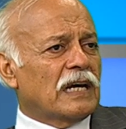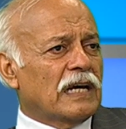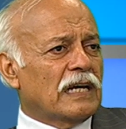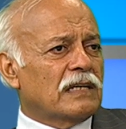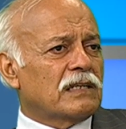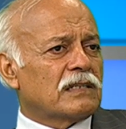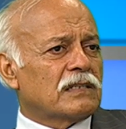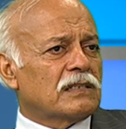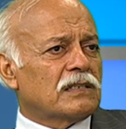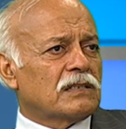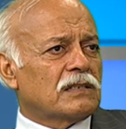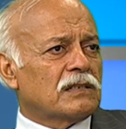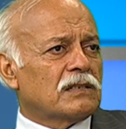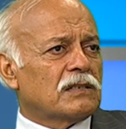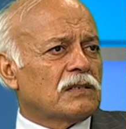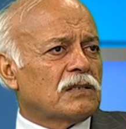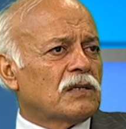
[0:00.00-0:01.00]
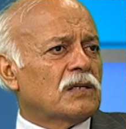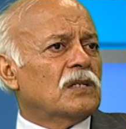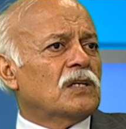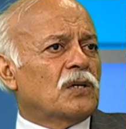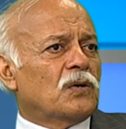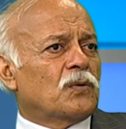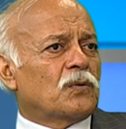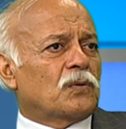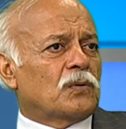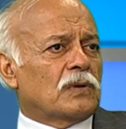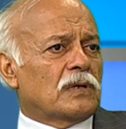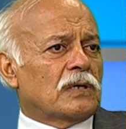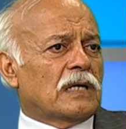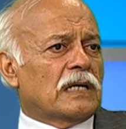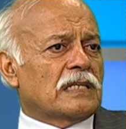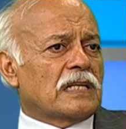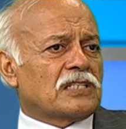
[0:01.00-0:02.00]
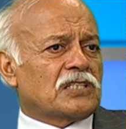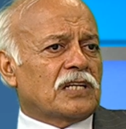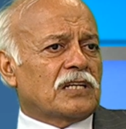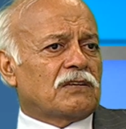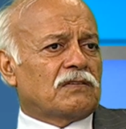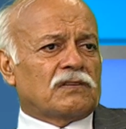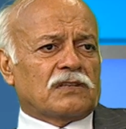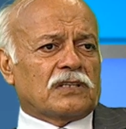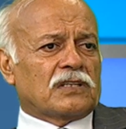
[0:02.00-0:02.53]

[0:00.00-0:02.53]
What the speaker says: And as I said,